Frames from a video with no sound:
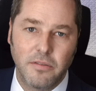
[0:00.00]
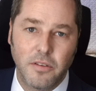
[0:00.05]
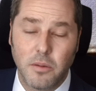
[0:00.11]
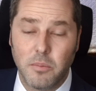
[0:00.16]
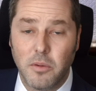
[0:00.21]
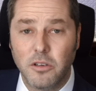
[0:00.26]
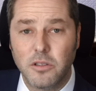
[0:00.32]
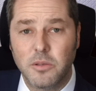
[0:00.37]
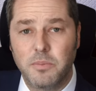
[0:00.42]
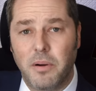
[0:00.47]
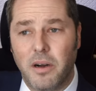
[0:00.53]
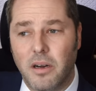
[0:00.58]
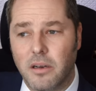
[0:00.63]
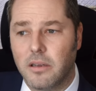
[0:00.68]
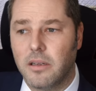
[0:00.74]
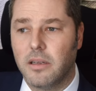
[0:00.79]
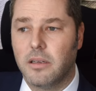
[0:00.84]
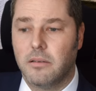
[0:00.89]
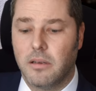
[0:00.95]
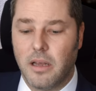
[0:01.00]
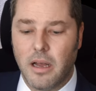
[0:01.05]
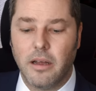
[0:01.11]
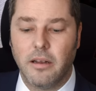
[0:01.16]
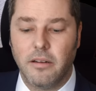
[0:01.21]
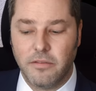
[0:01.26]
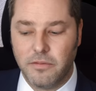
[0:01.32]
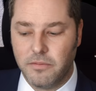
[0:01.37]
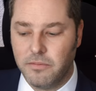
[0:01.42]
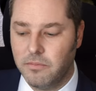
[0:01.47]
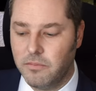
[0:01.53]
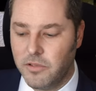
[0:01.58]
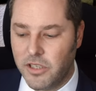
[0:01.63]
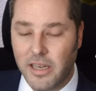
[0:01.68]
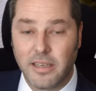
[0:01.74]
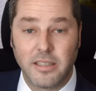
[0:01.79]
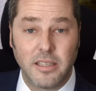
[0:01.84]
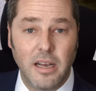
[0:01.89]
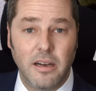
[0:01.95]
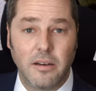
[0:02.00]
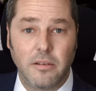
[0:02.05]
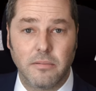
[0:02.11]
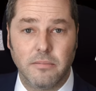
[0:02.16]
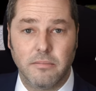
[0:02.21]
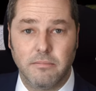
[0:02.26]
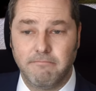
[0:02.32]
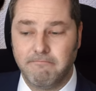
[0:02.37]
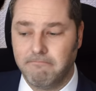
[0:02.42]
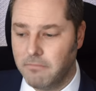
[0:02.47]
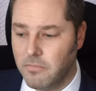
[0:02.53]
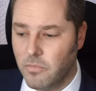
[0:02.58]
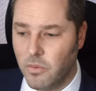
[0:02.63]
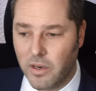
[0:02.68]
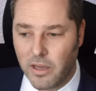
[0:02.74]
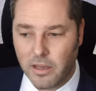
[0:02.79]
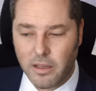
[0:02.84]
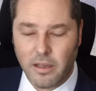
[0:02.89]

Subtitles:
for the most part, it kind of checks out. When I